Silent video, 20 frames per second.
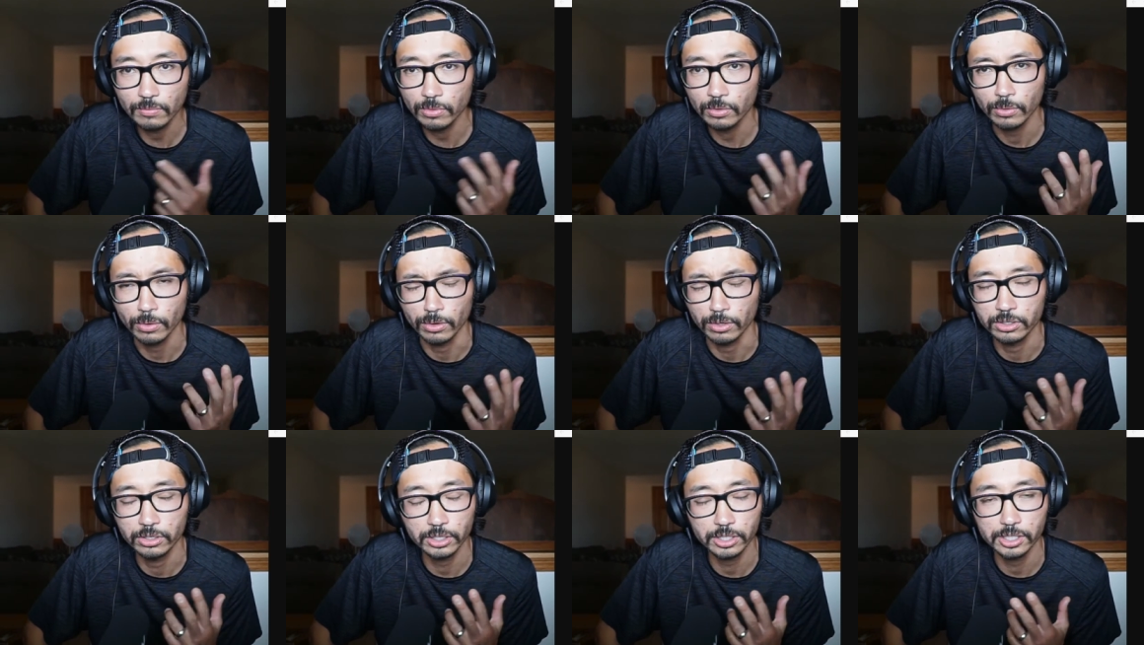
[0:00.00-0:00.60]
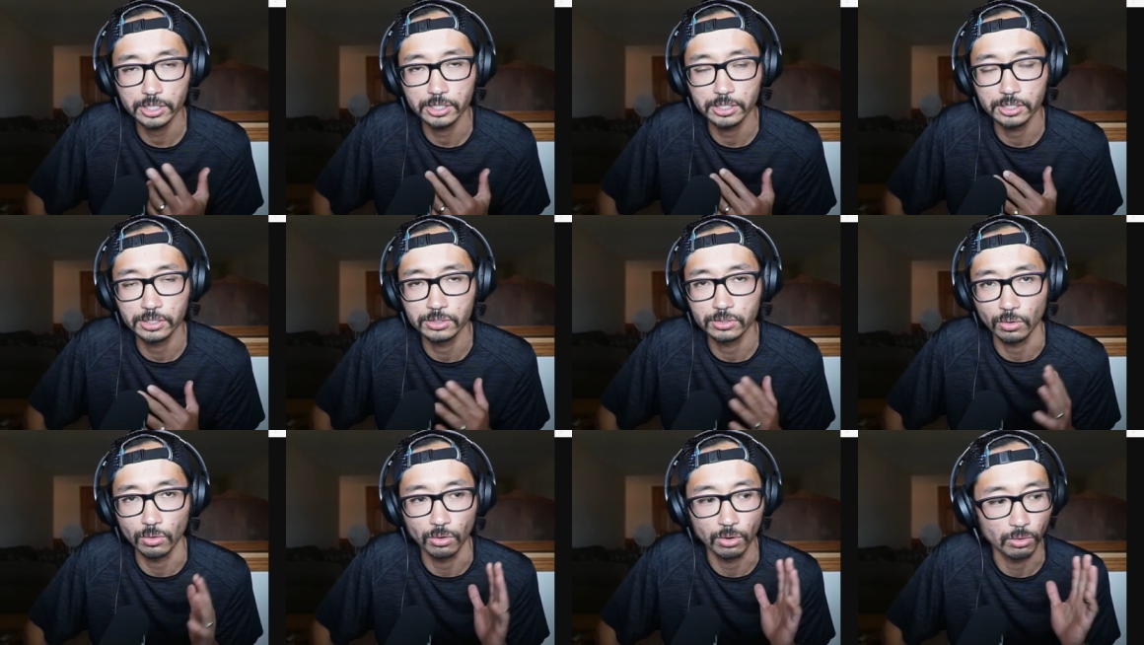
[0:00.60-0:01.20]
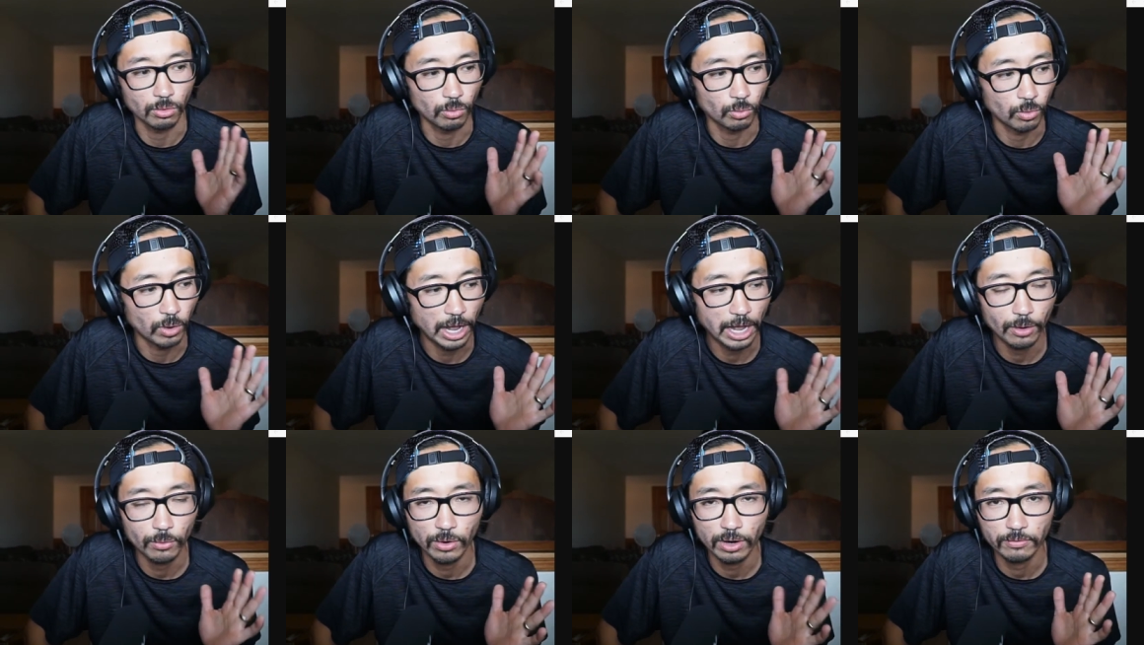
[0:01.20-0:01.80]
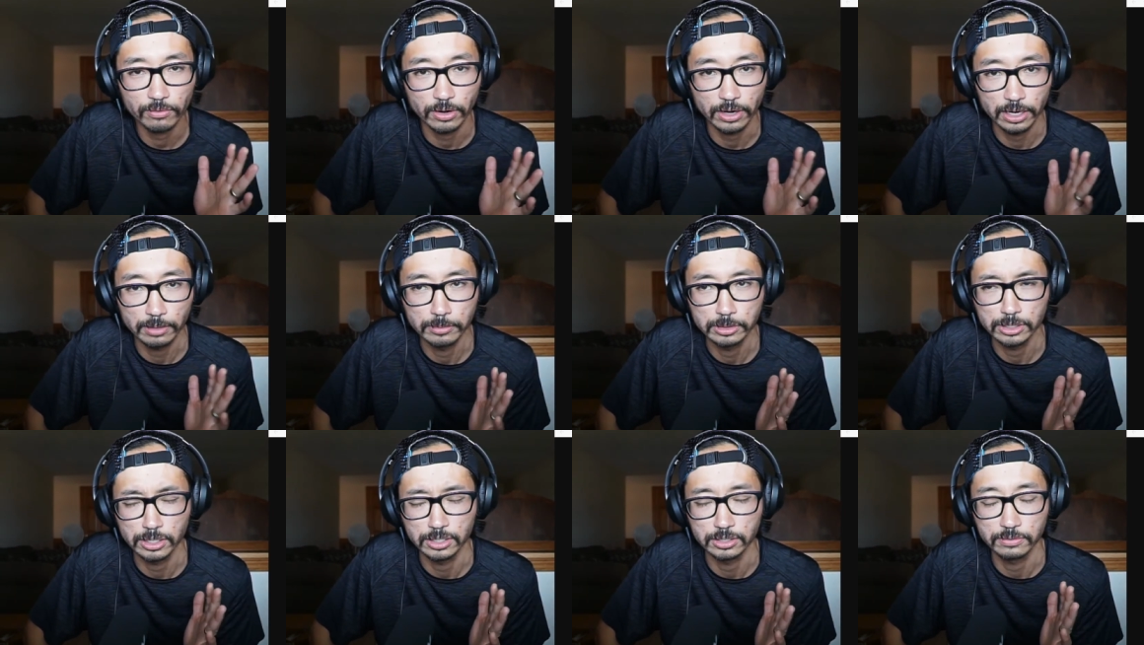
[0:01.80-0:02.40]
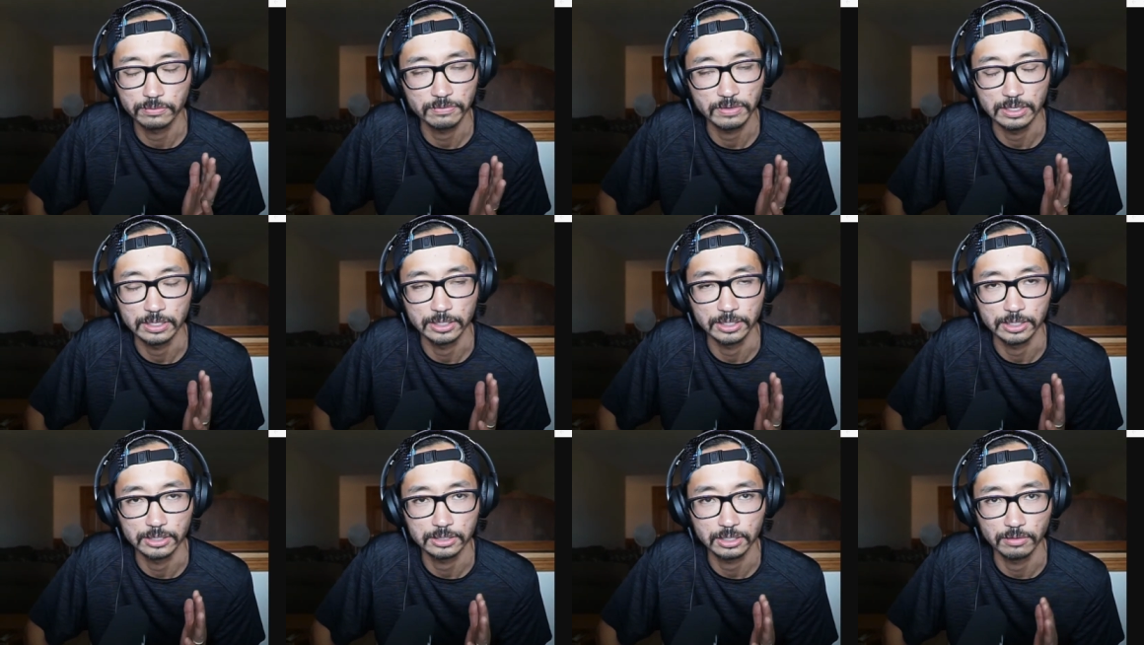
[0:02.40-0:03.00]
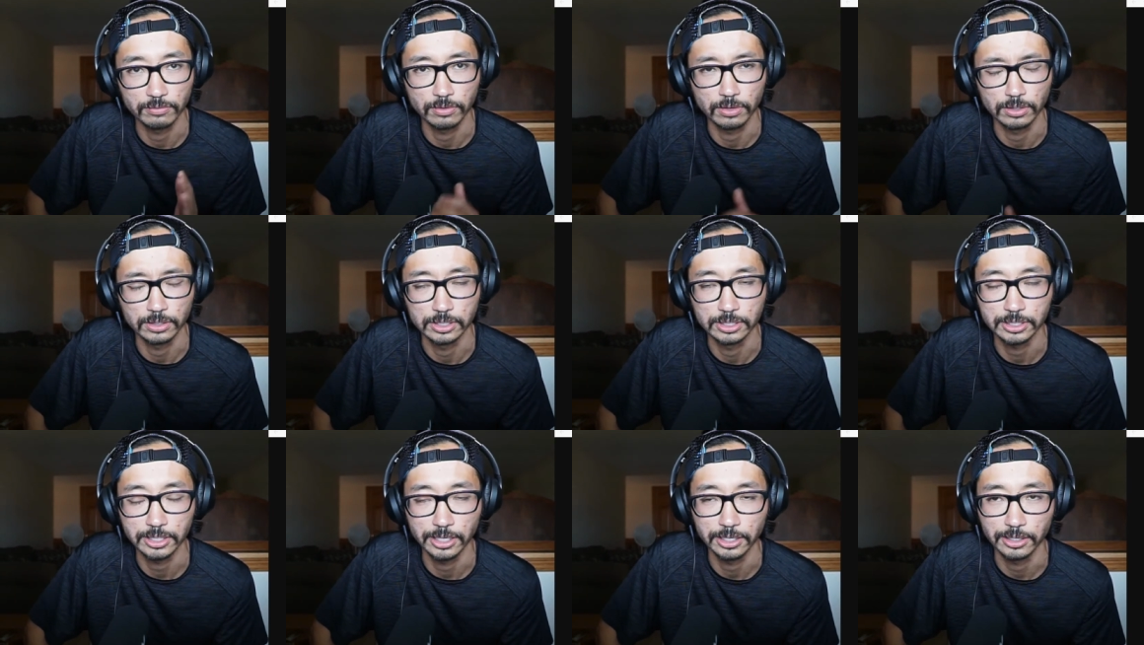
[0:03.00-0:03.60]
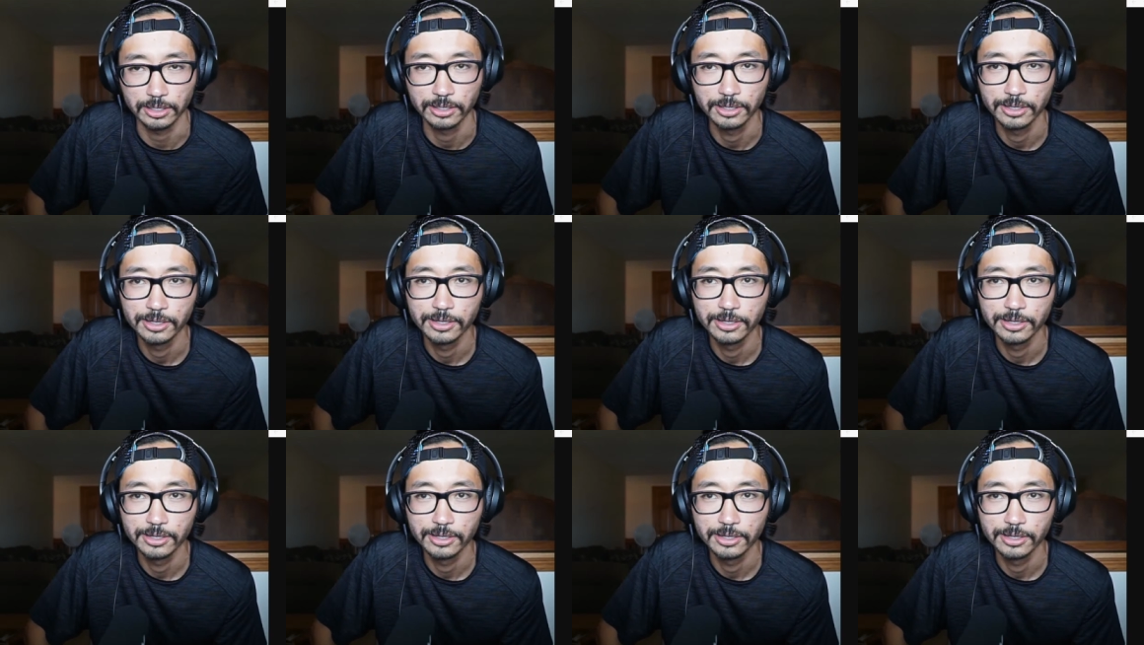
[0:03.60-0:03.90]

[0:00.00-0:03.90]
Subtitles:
or cookies or however Amazon's feeding itself all this data.